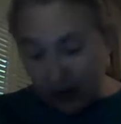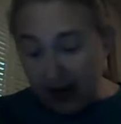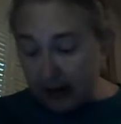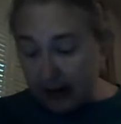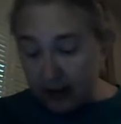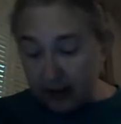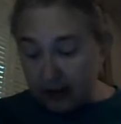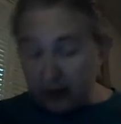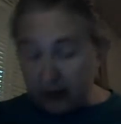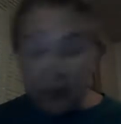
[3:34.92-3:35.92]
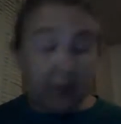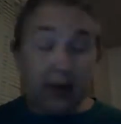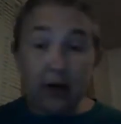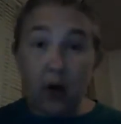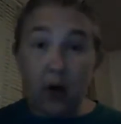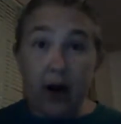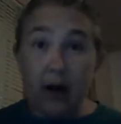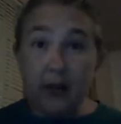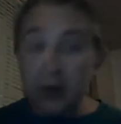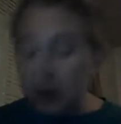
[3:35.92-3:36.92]
yeah, to be quite
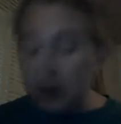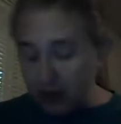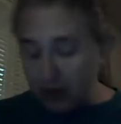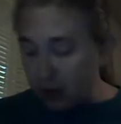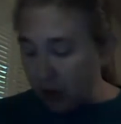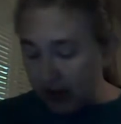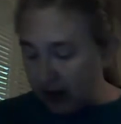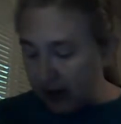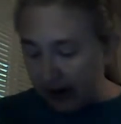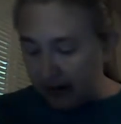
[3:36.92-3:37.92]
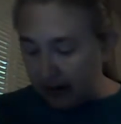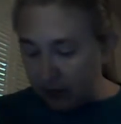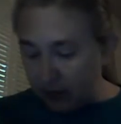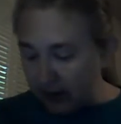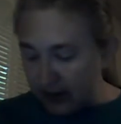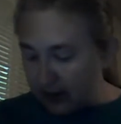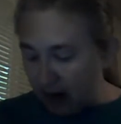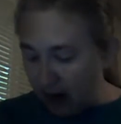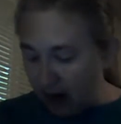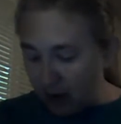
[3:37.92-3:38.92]
honest with you, this morning I really did
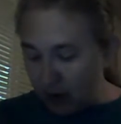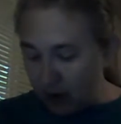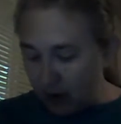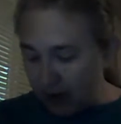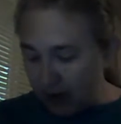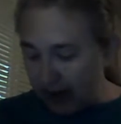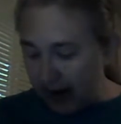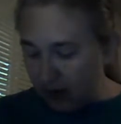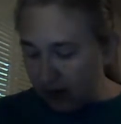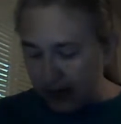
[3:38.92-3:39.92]
not want to work out.